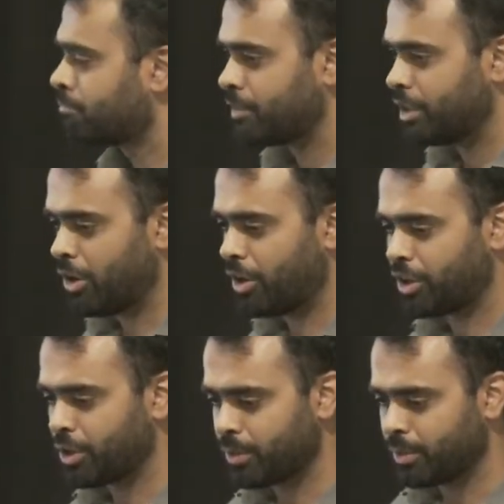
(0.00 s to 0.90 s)
in order
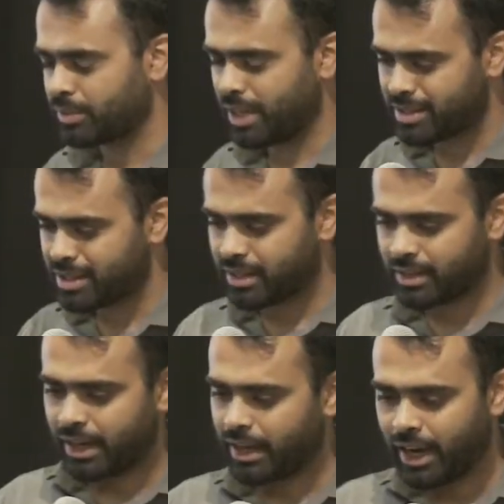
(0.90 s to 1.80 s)
to, that's
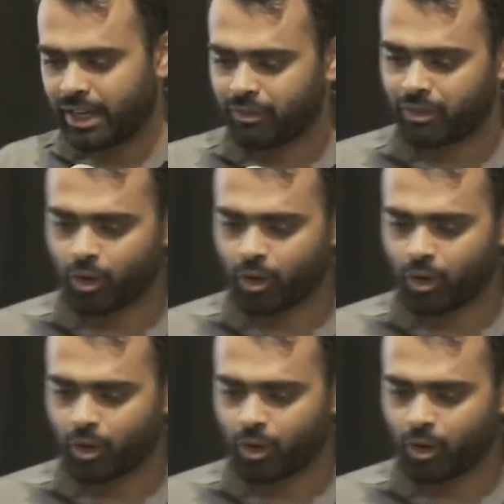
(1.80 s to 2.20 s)
at a high-level